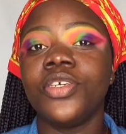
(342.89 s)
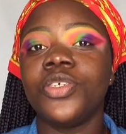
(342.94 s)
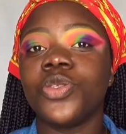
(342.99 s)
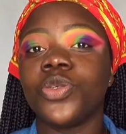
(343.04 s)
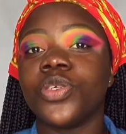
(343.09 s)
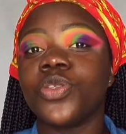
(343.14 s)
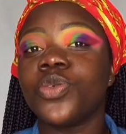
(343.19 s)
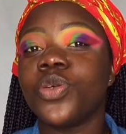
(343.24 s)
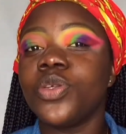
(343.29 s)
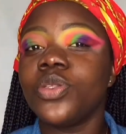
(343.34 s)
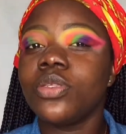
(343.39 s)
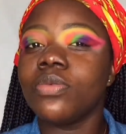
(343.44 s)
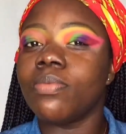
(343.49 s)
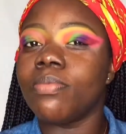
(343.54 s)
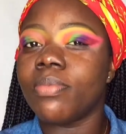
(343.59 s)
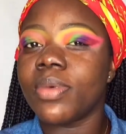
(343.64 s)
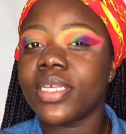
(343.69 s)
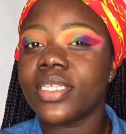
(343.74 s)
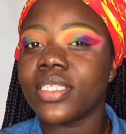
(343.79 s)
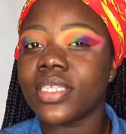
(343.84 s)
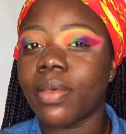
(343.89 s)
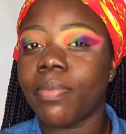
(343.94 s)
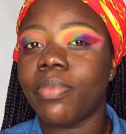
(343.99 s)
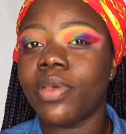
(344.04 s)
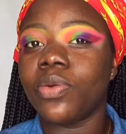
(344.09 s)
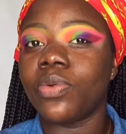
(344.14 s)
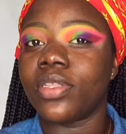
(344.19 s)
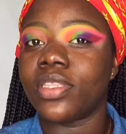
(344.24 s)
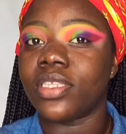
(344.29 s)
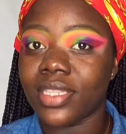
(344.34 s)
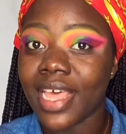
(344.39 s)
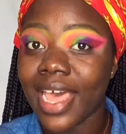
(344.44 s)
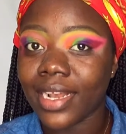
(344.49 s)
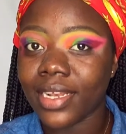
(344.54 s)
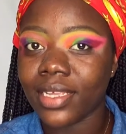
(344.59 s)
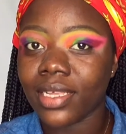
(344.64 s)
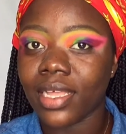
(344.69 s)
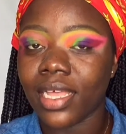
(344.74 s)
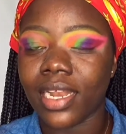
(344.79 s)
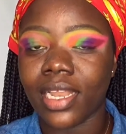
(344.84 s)
So it's going to mix a bit with
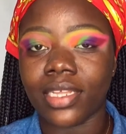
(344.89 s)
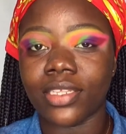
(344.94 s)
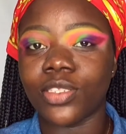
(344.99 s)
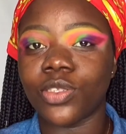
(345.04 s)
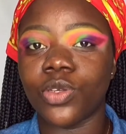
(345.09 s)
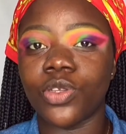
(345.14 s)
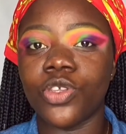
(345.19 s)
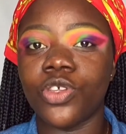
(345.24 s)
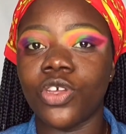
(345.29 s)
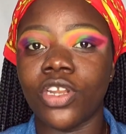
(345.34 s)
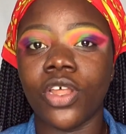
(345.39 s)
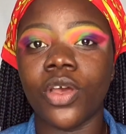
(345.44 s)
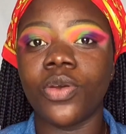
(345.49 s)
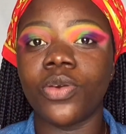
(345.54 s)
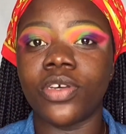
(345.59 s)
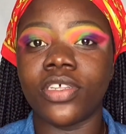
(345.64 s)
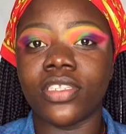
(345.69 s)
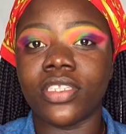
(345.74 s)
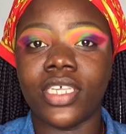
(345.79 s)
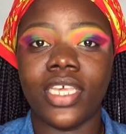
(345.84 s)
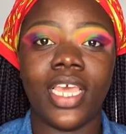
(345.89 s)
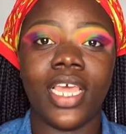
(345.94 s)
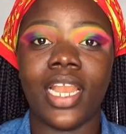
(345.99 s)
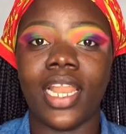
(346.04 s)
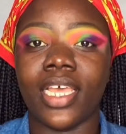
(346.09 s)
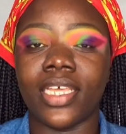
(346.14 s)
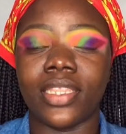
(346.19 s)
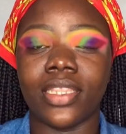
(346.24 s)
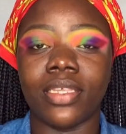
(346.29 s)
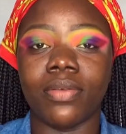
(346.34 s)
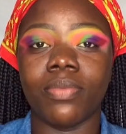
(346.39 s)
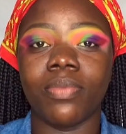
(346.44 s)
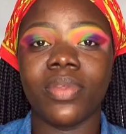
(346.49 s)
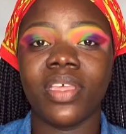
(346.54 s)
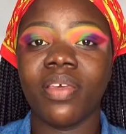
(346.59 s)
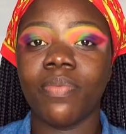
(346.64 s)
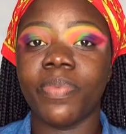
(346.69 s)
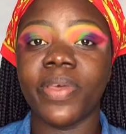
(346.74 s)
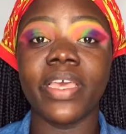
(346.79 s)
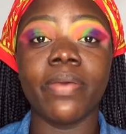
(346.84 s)
that color, so you're not going to get like the
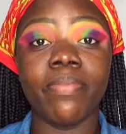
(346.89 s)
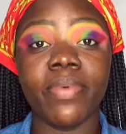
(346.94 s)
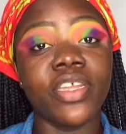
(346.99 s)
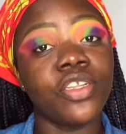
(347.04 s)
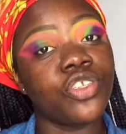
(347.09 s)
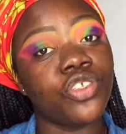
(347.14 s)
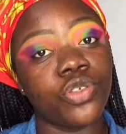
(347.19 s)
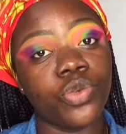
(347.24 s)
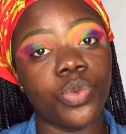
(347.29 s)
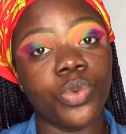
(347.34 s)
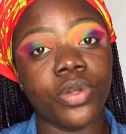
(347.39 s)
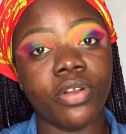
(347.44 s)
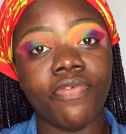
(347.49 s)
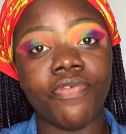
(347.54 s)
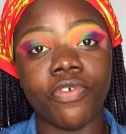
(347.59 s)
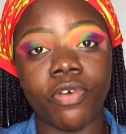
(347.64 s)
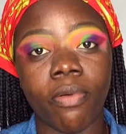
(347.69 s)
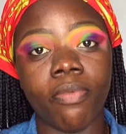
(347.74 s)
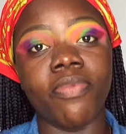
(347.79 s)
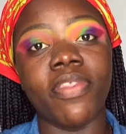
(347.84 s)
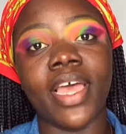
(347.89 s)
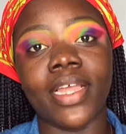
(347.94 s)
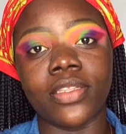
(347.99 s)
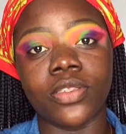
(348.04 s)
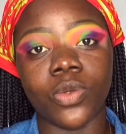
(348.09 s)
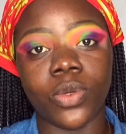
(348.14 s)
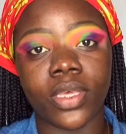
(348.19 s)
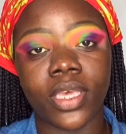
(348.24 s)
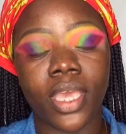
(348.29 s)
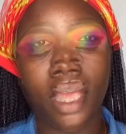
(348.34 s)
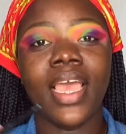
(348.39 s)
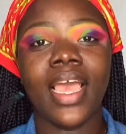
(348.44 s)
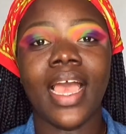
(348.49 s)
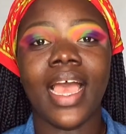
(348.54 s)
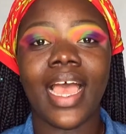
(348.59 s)
pigment you want from that, okay?